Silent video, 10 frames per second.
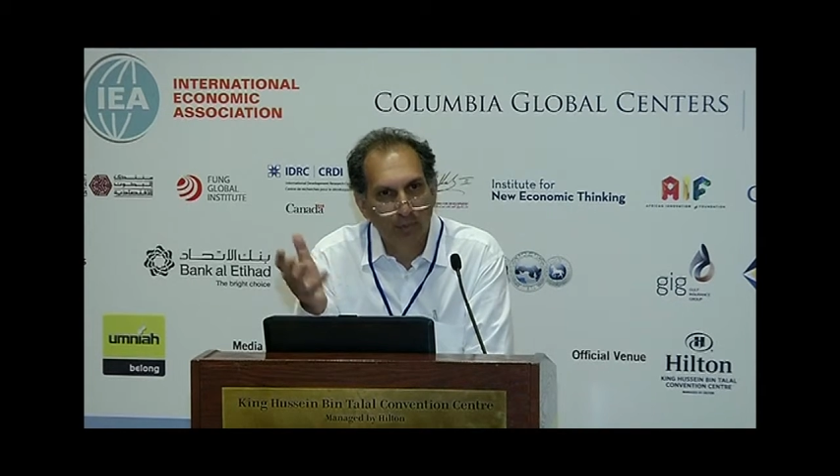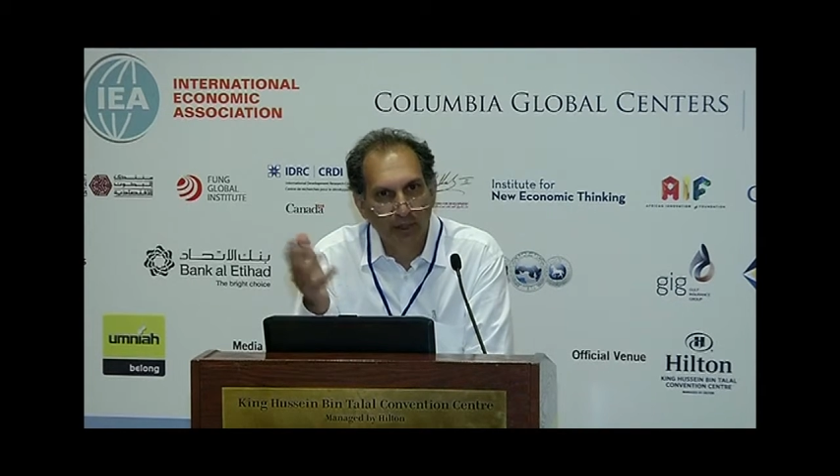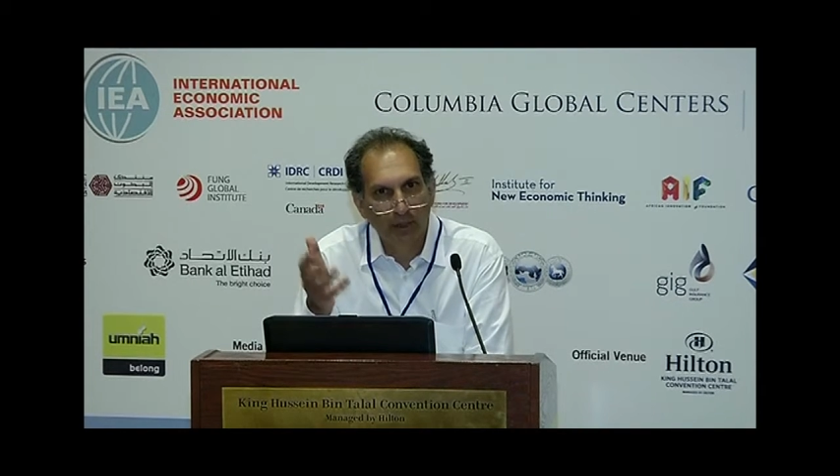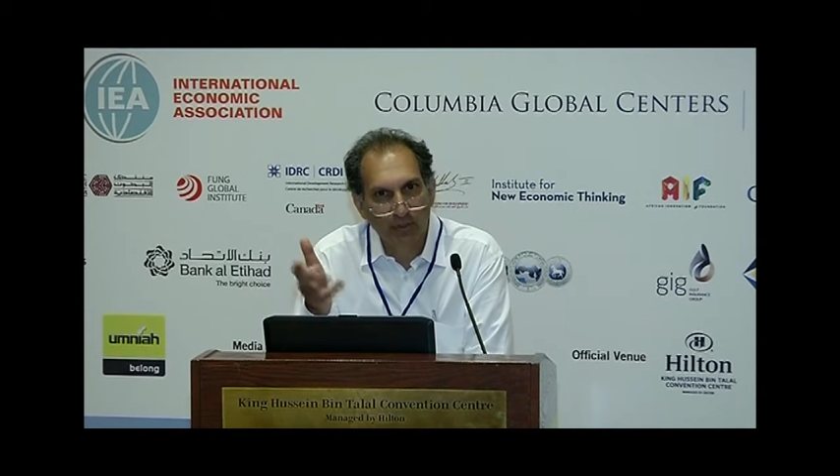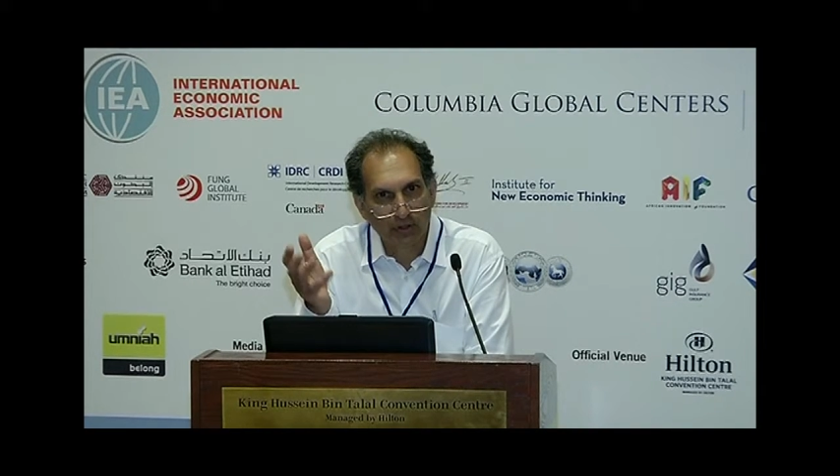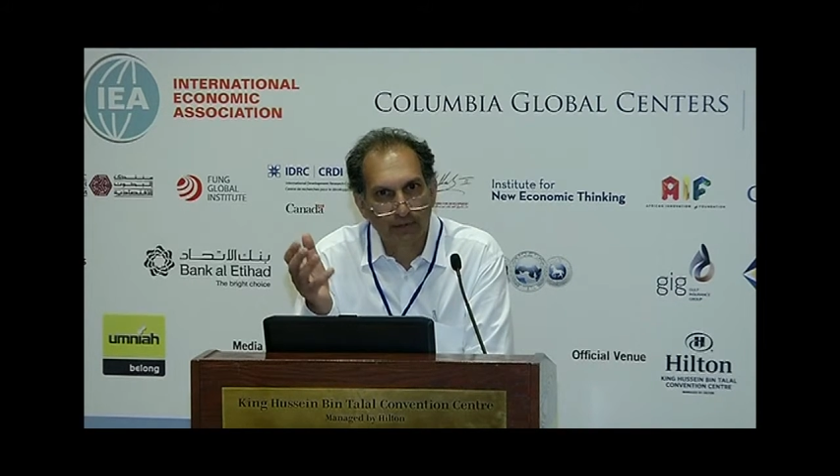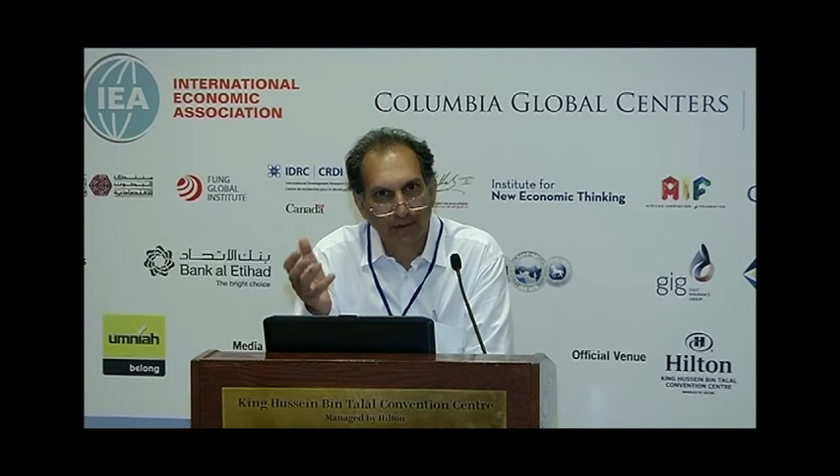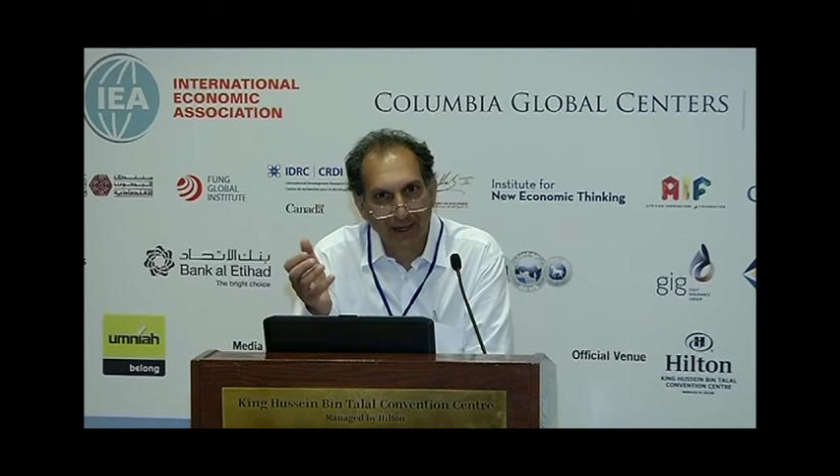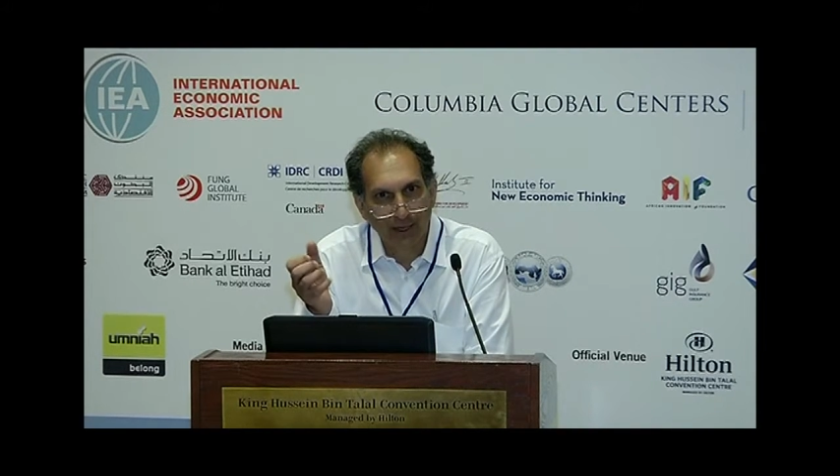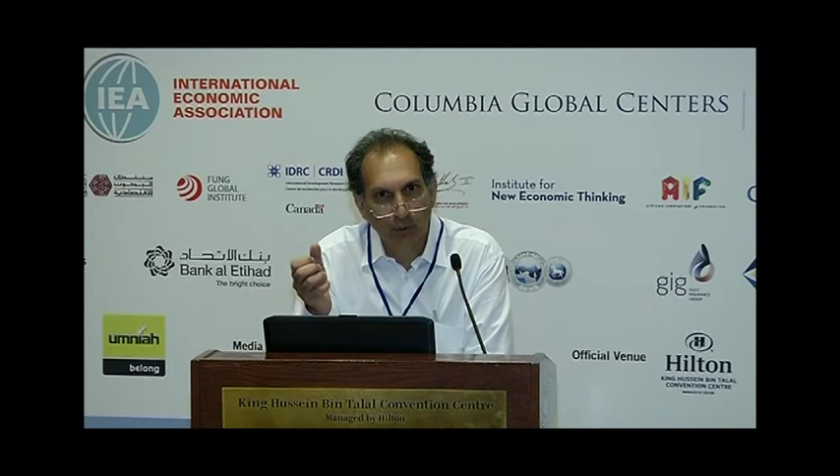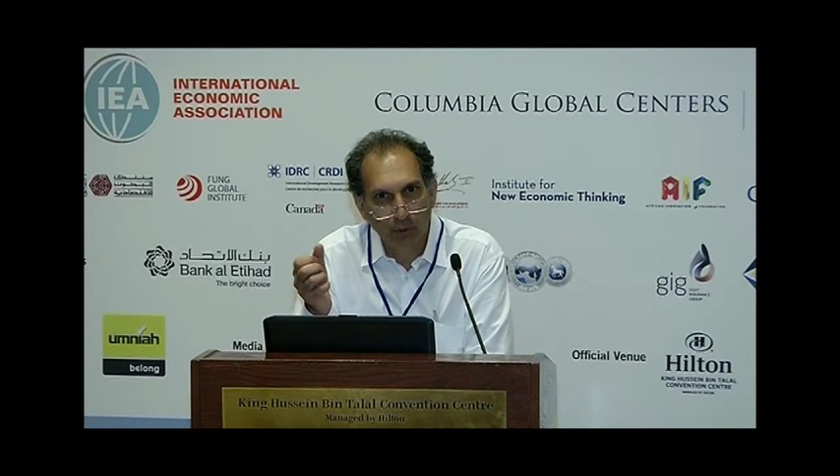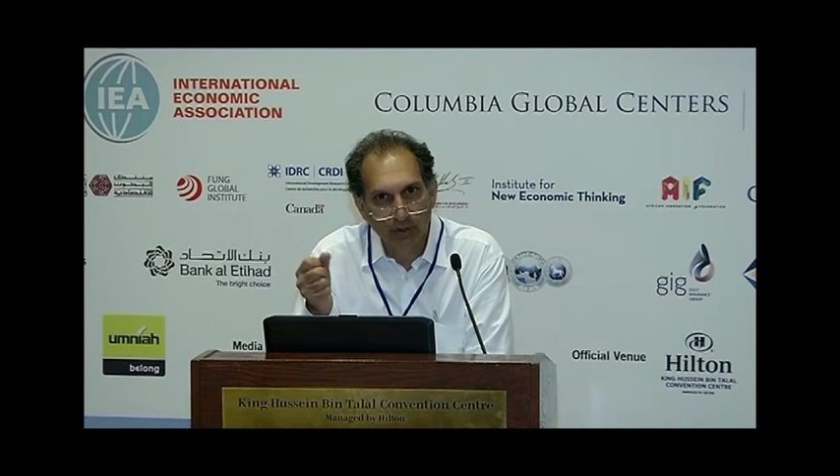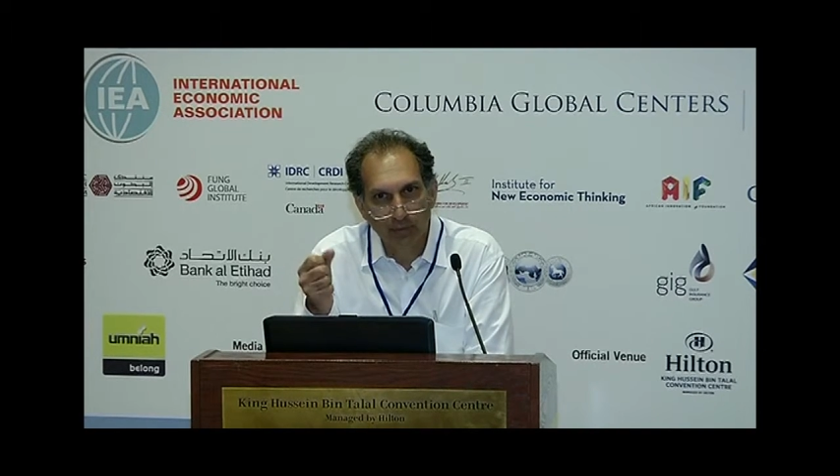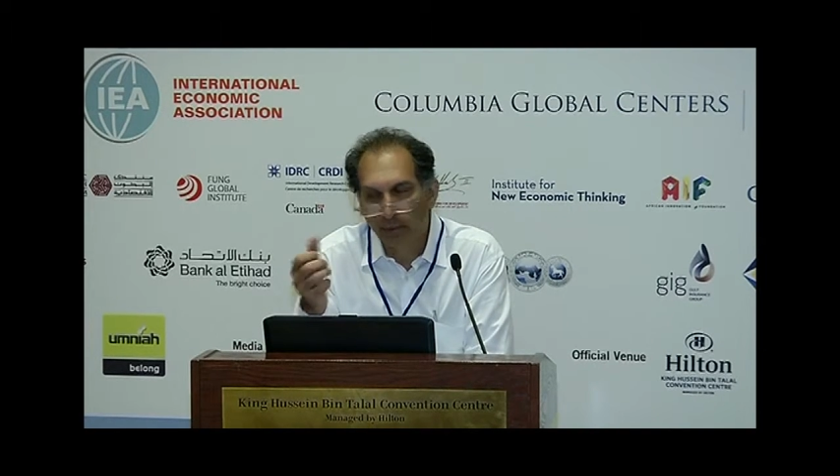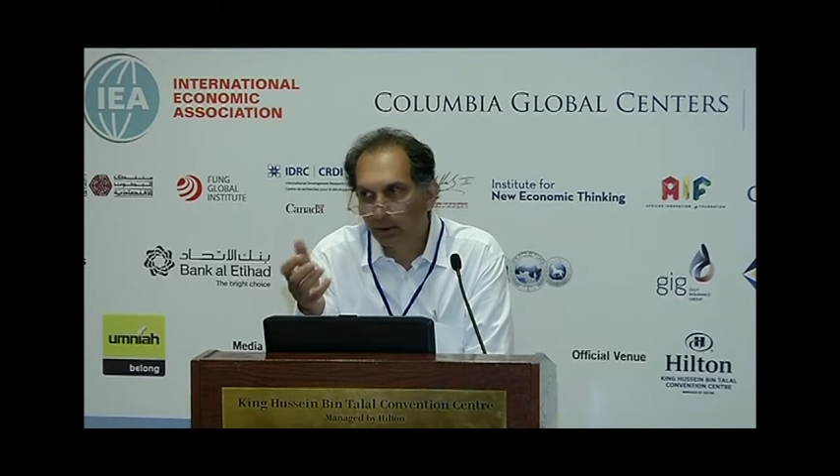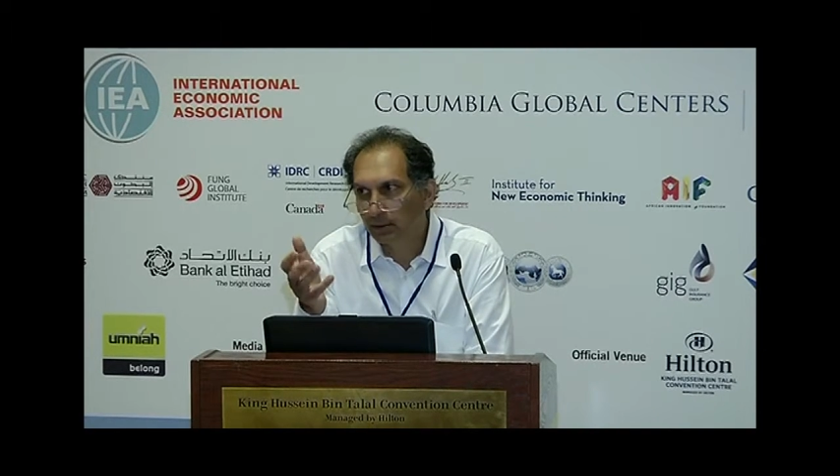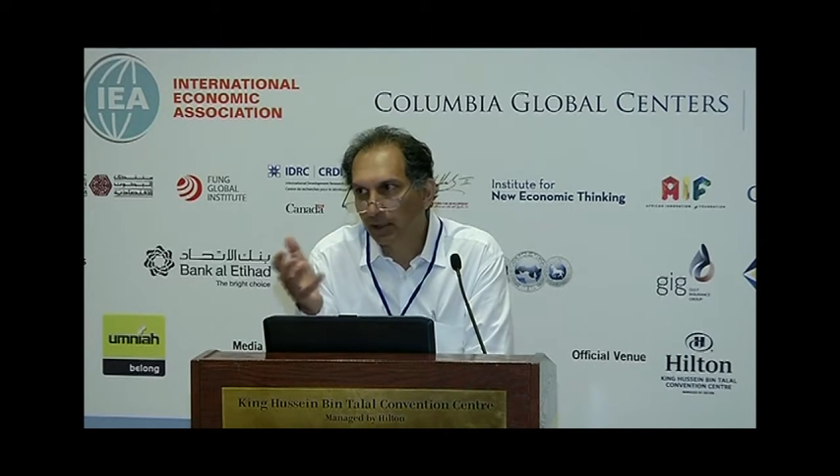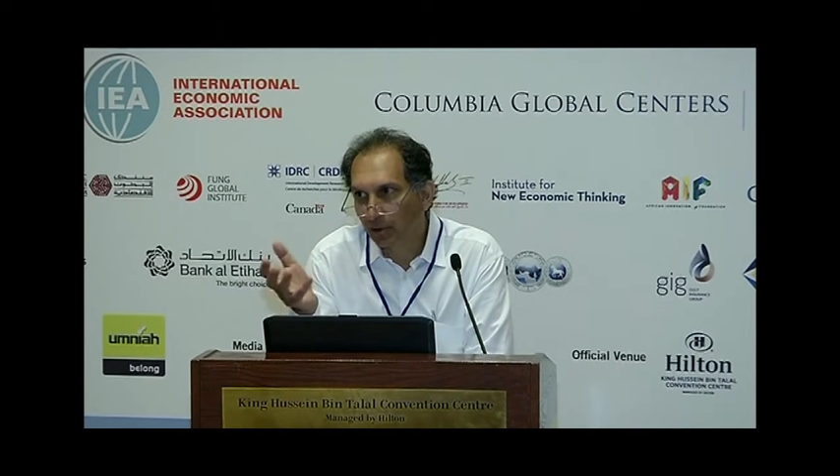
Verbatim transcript: purpose of aid was to build